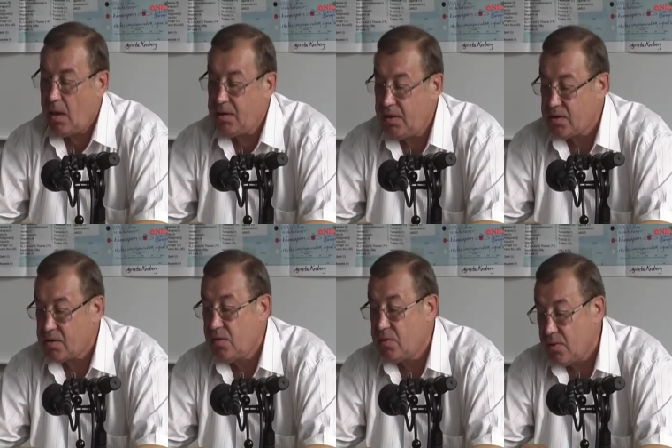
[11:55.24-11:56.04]

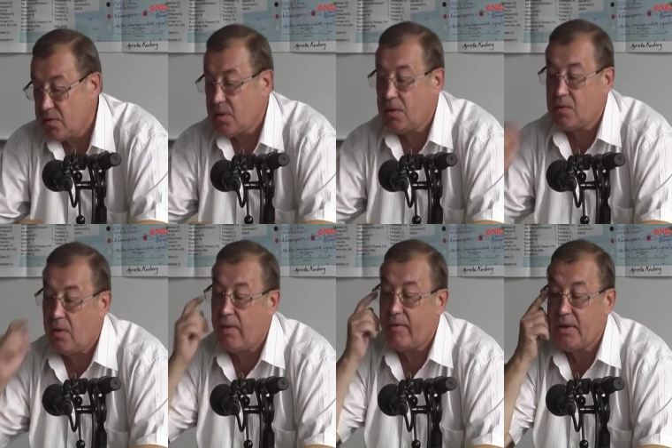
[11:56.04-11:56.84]
history, to
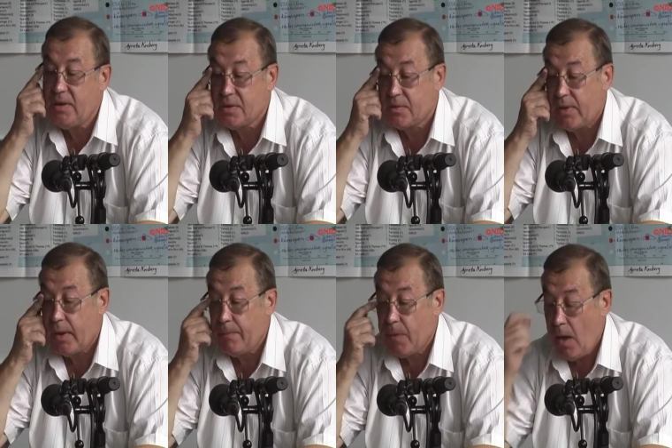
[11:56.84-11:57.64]
our history.
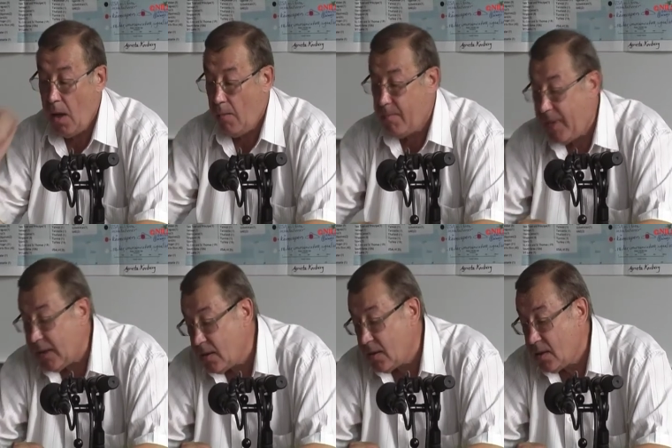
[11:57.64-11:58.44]

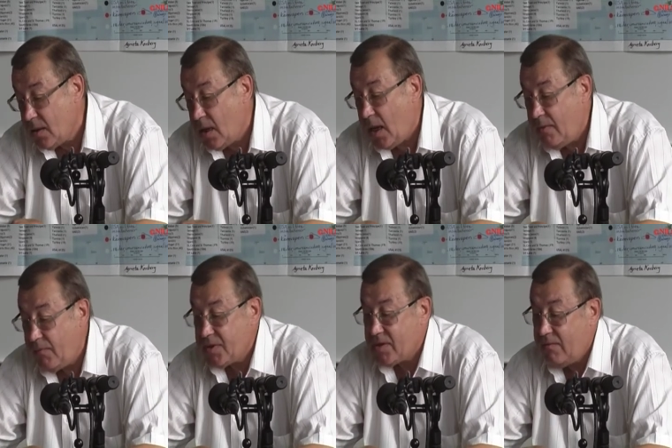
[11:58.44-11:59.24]
But I
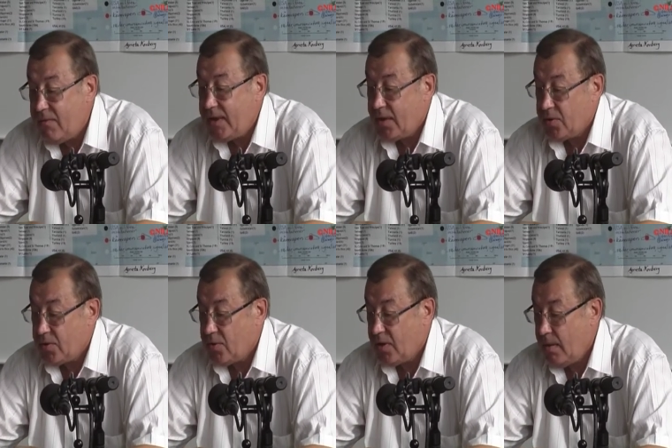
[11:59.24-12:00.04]
was invited to
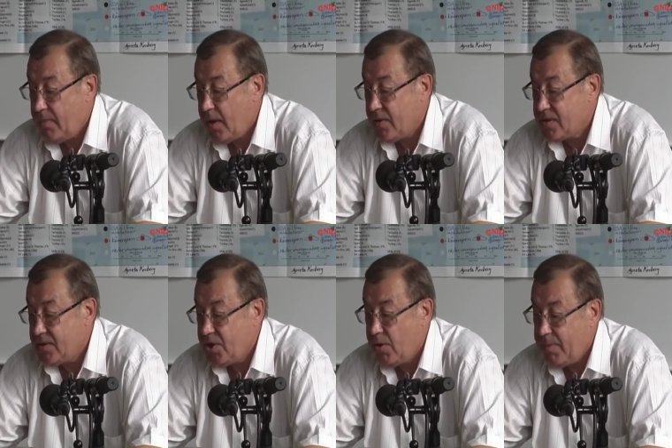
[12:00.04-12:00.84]
talk about the
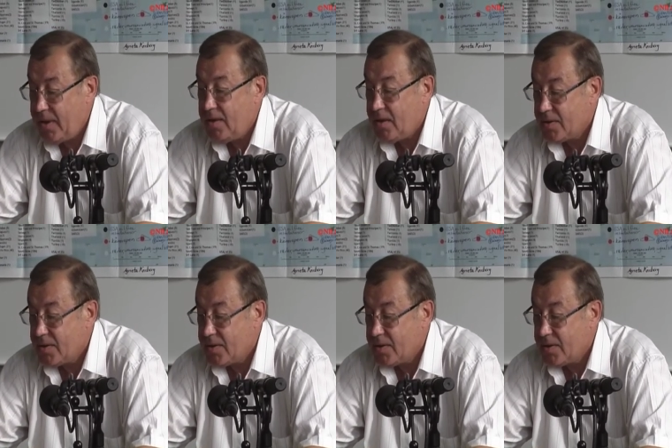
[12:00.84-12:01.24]
geopolitical